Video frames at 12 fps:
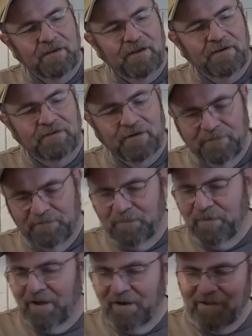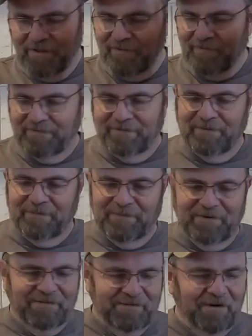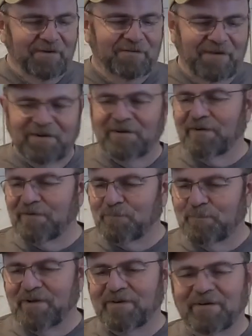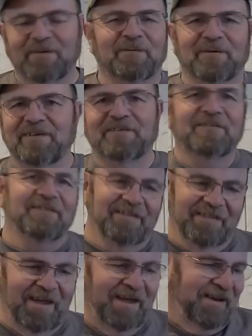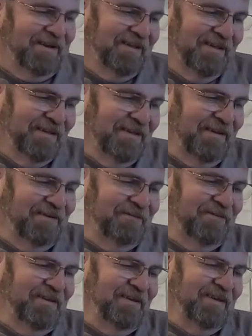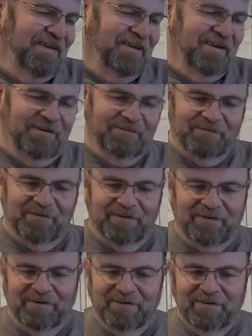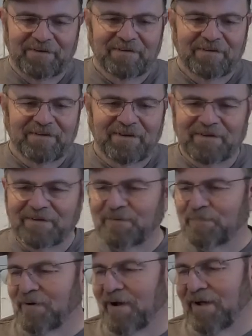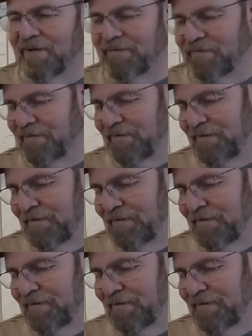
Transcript: I just love the body. I mean, a Starsky and Hutch Pinto, where do you see that? And when you can get it for a good price,